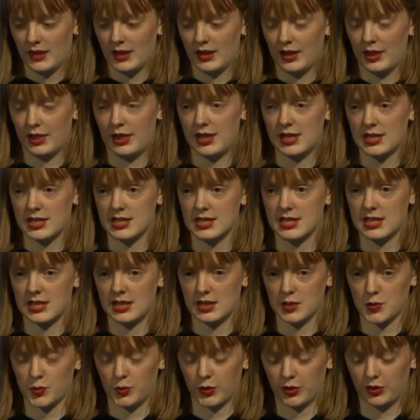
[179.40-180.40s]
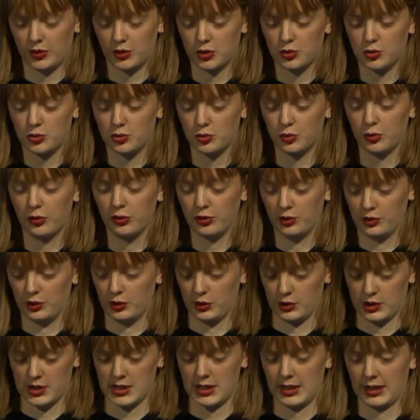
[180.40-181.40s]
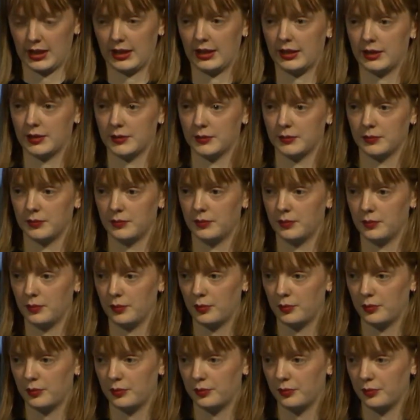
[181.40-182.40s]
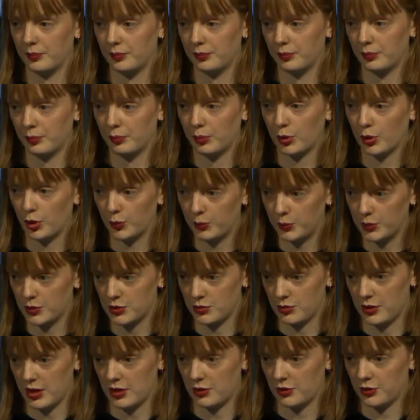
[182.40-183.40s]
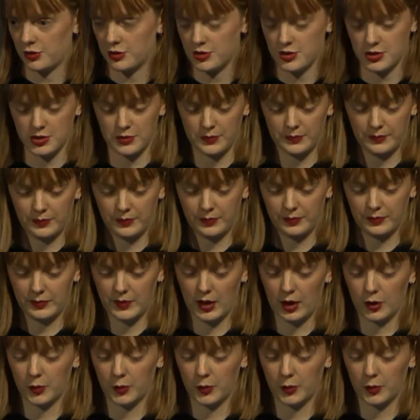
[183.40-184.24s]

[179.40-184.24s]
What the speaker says: This is what the truth looks like. Perpetrators are